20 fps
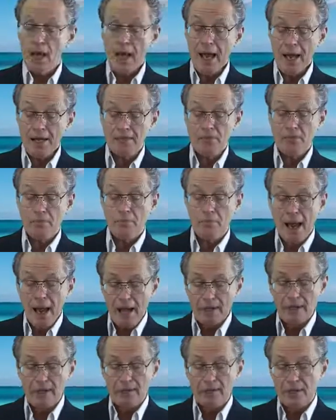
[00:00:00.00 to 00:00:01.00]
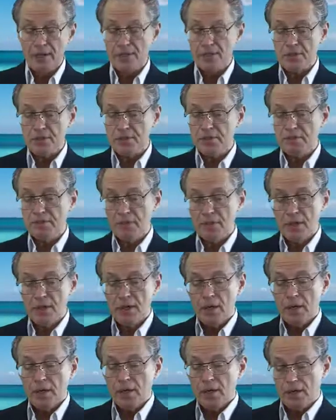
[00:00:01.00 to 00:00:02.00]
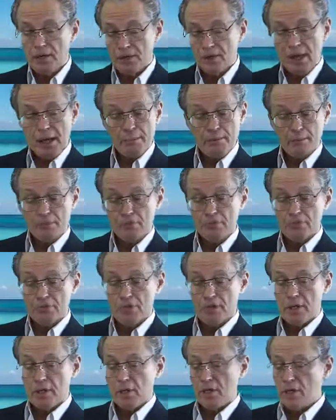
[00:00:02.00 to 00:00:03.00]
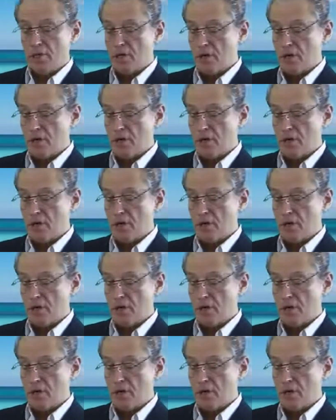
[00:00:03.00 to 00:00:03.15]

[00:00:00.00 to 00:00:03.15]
As in magnetism, in chemistry,